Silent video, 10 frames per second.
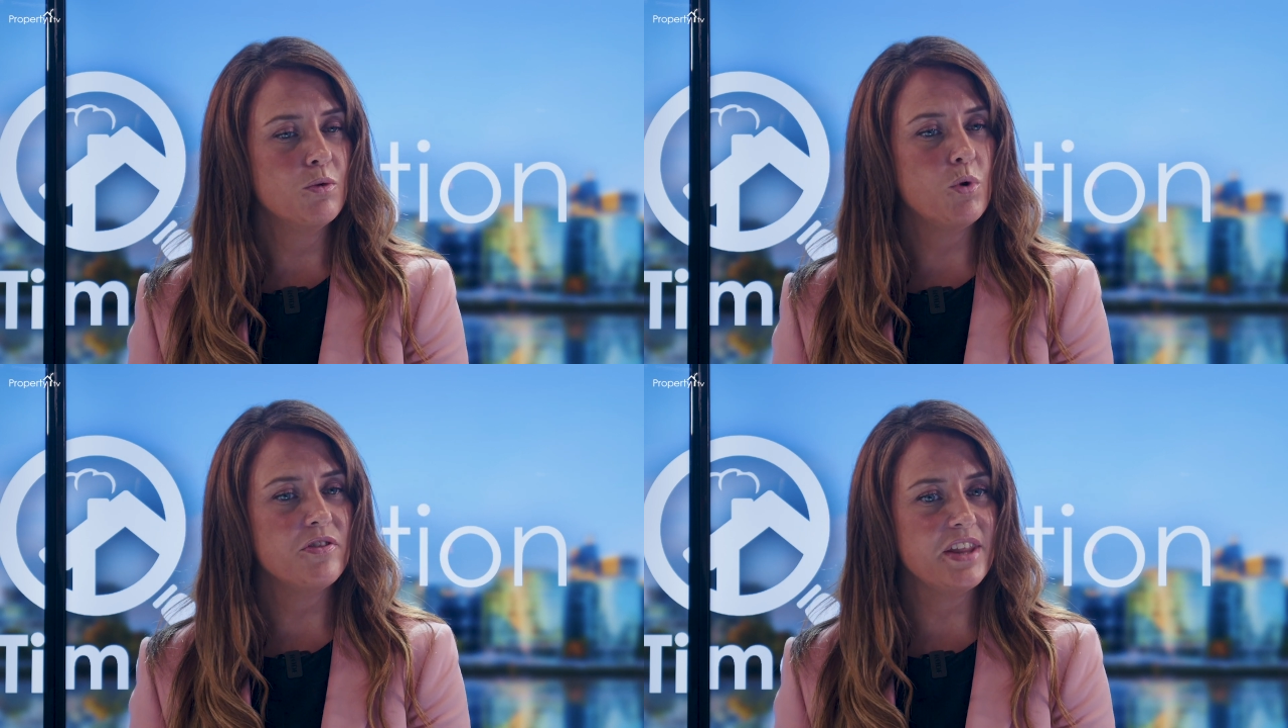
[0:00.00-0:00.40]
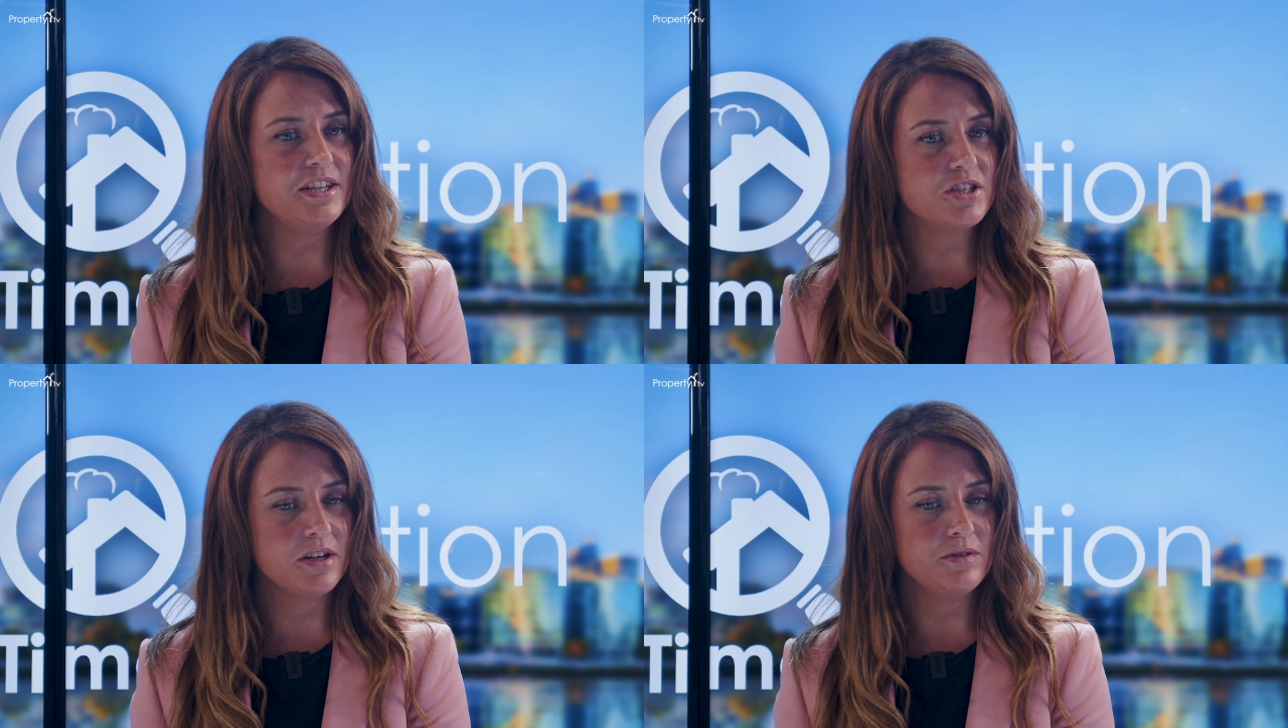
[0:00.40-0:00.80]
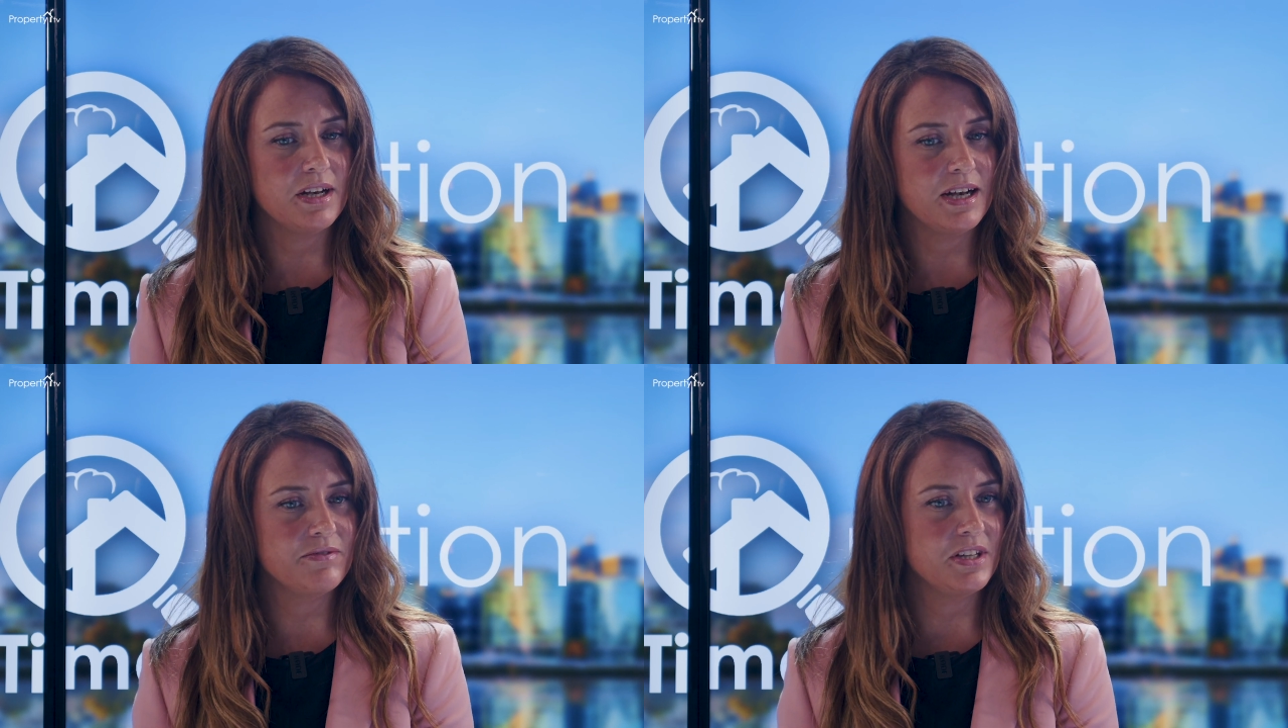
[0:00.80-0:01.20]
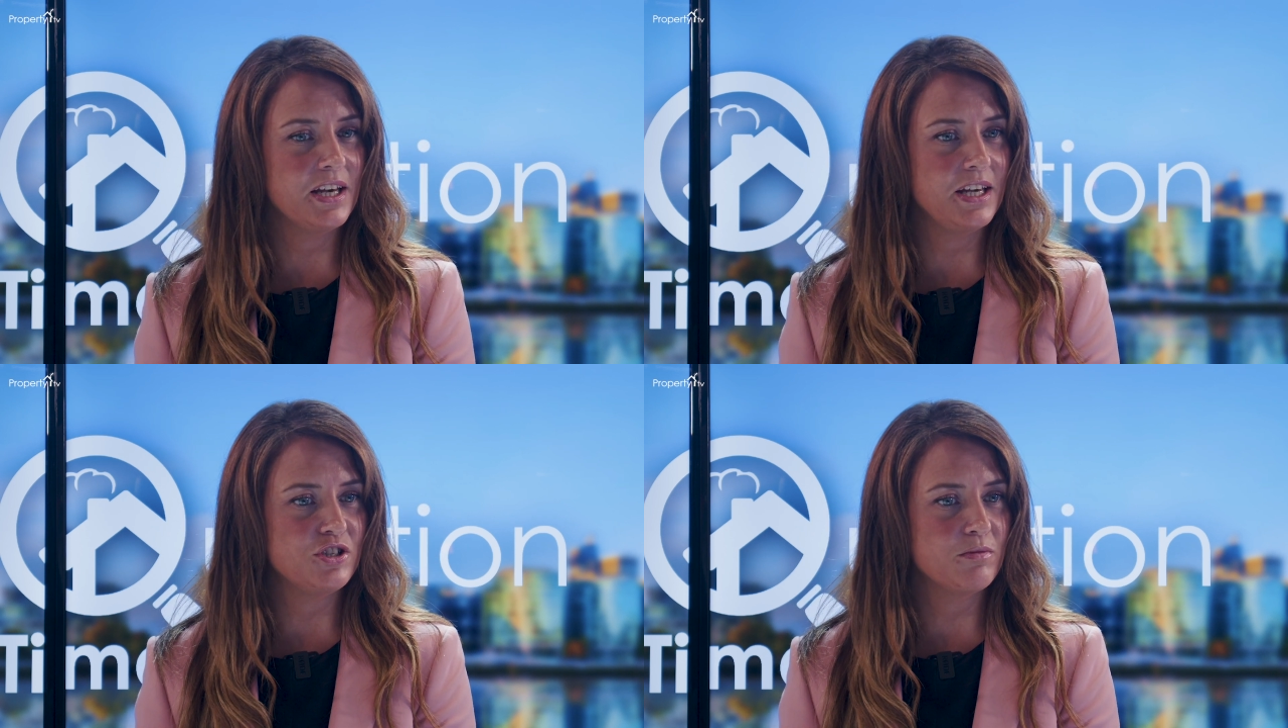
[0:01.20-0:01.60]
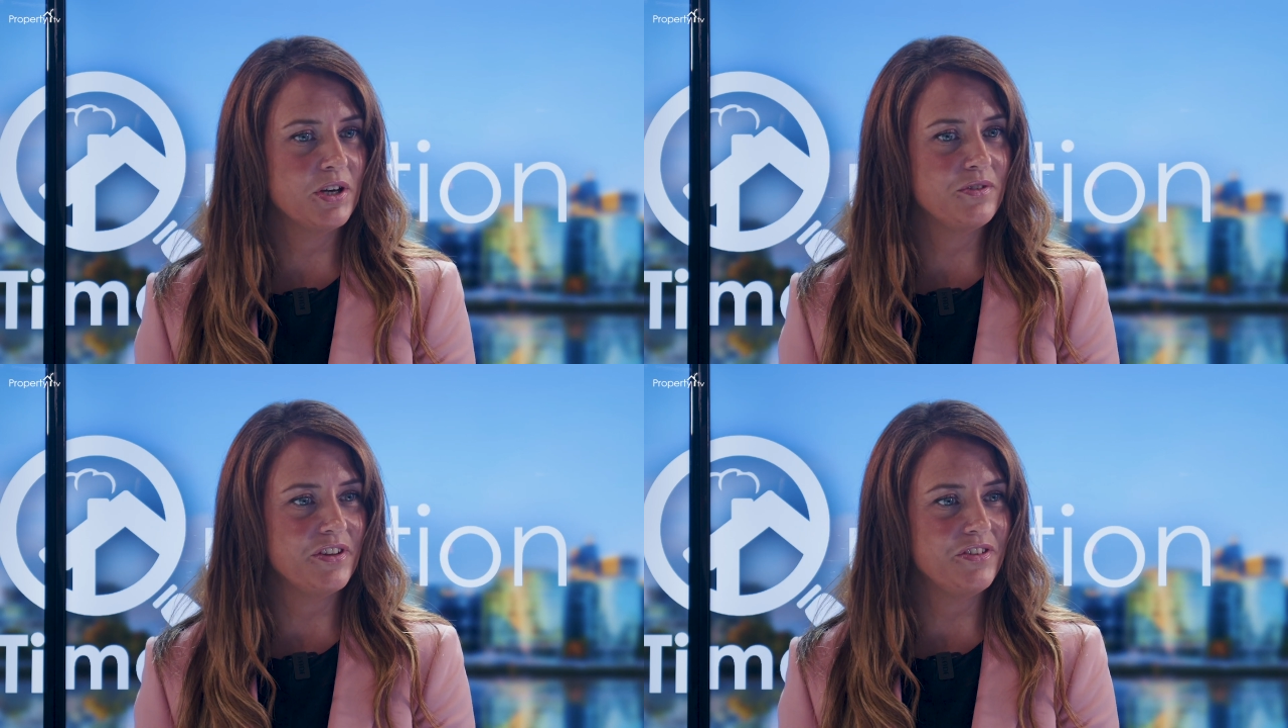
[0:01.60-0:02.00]
What they don't have in
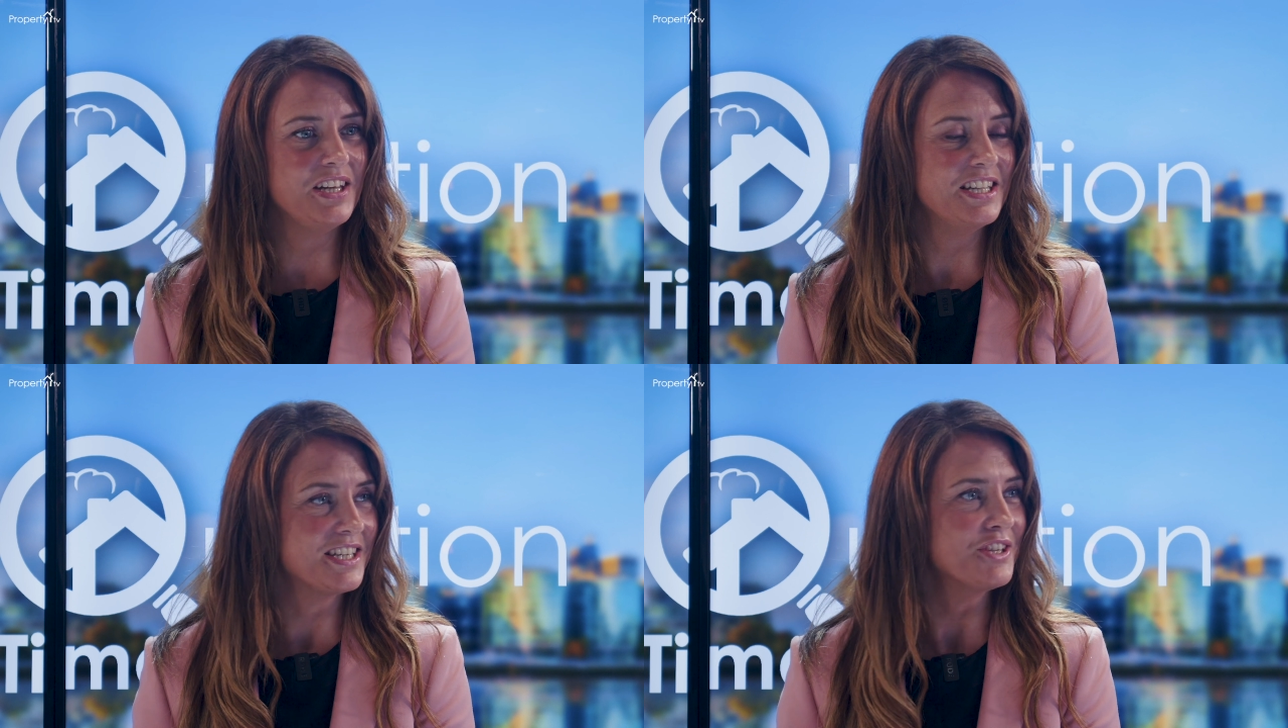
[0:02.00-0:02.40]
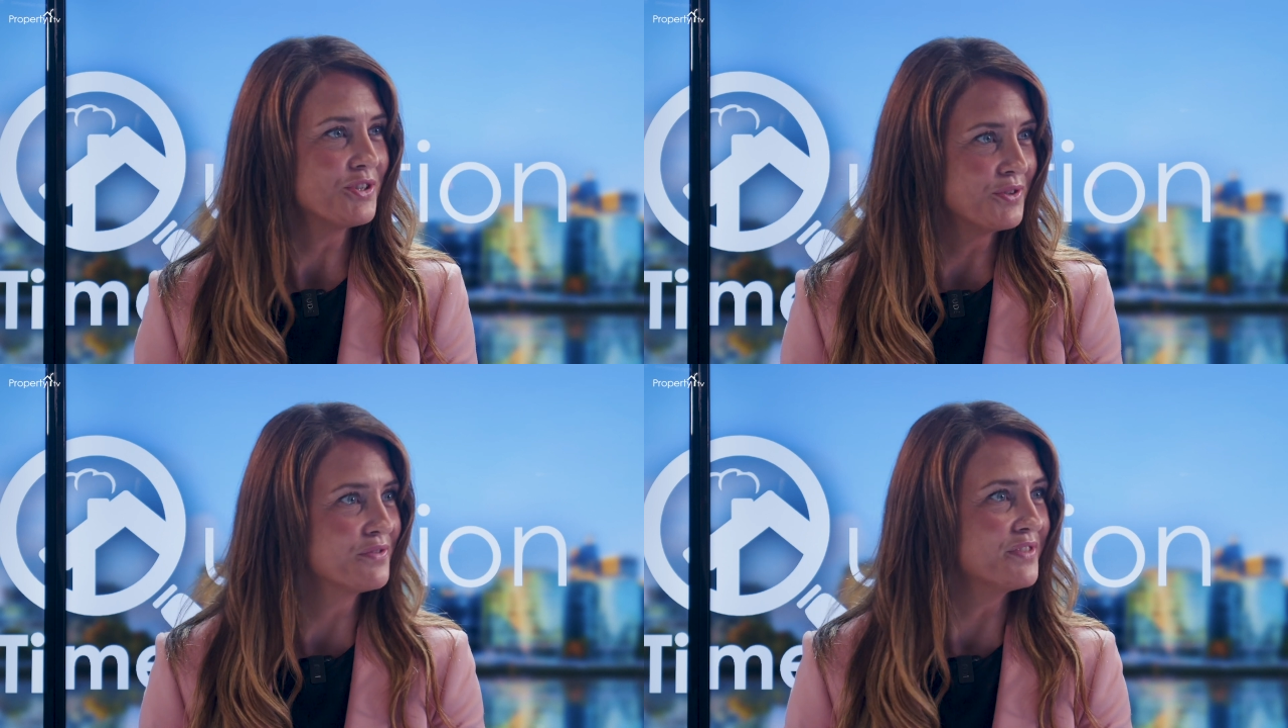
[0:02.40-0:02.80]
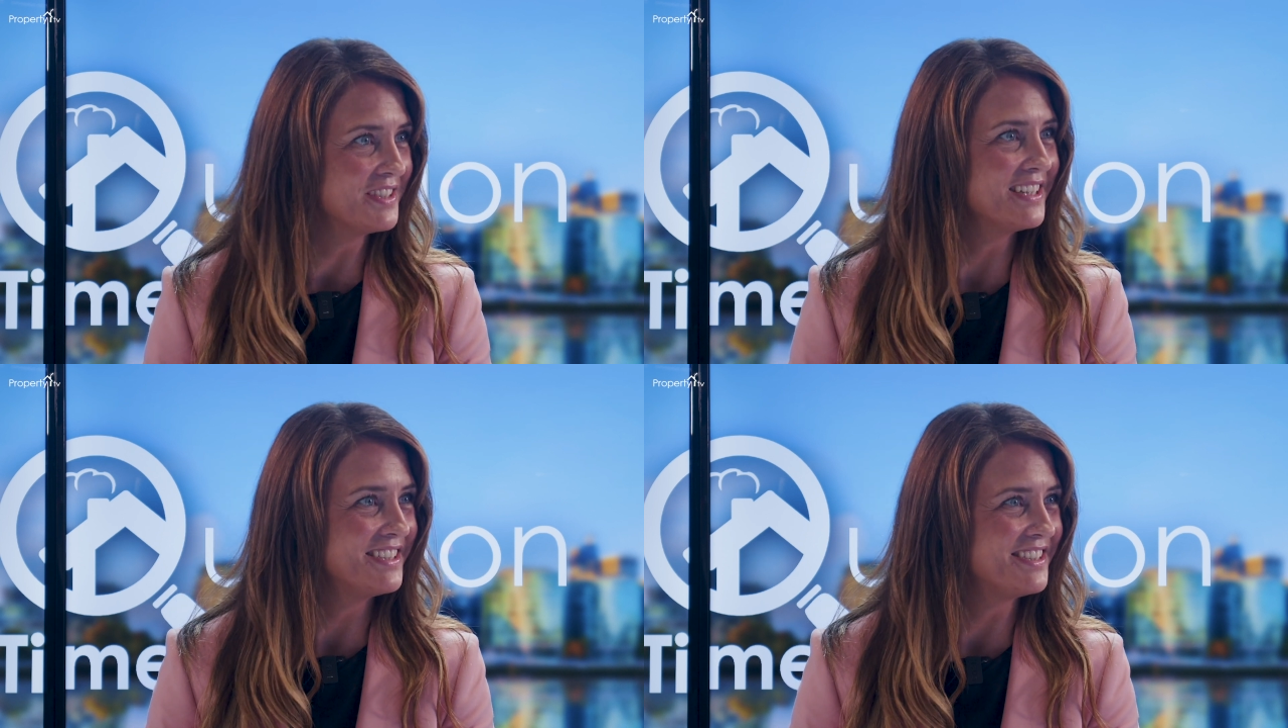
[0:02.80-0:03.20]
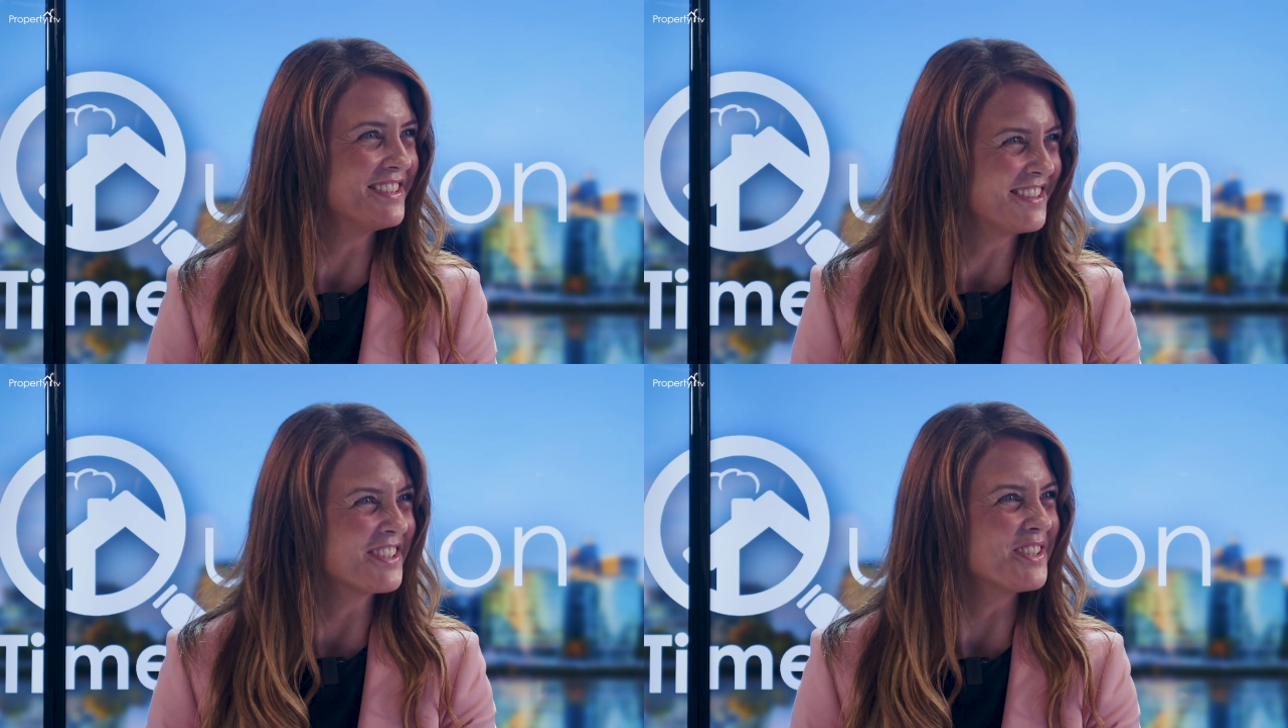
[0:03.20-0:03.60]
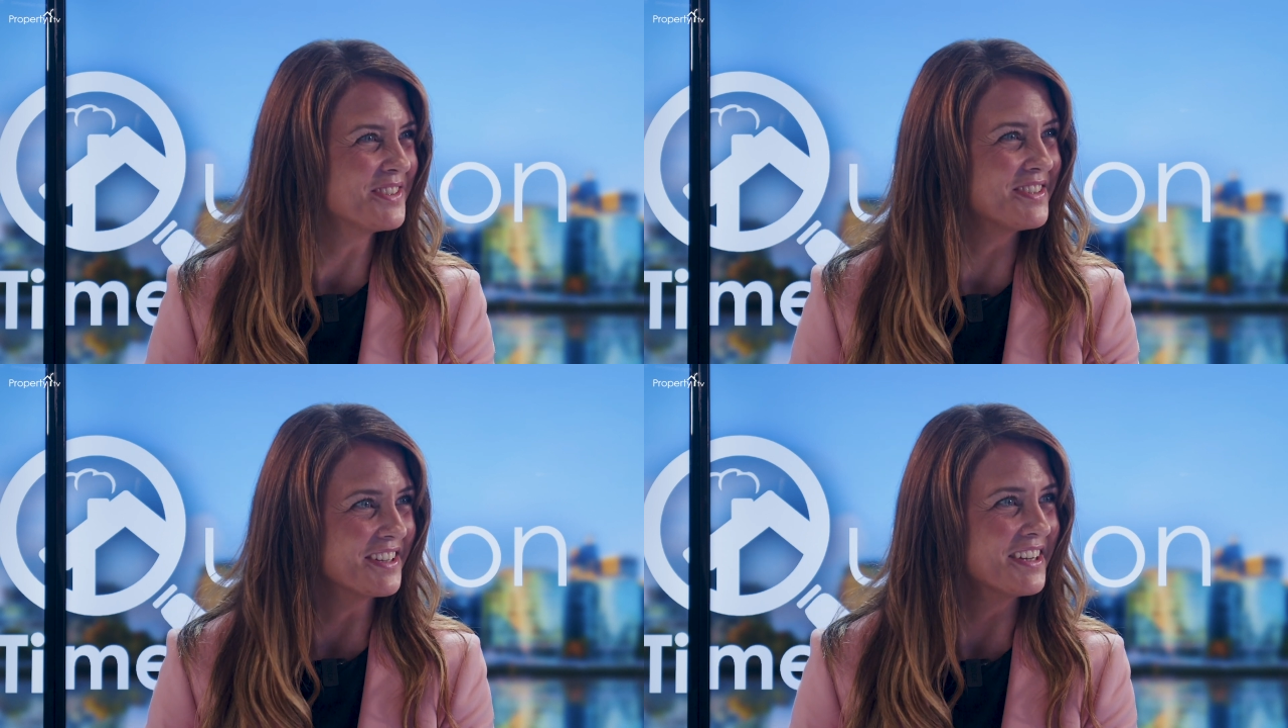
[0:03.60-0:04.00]
HMOs is the additional facilities such
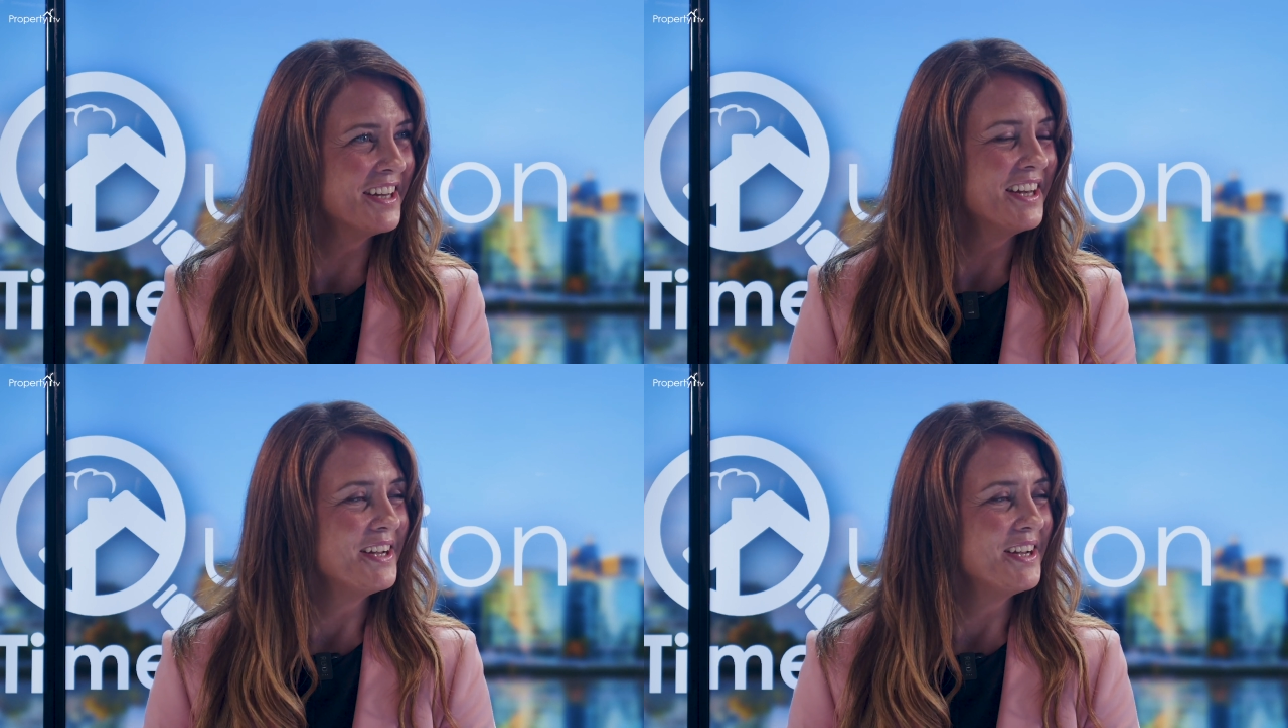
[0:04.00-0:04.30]
as the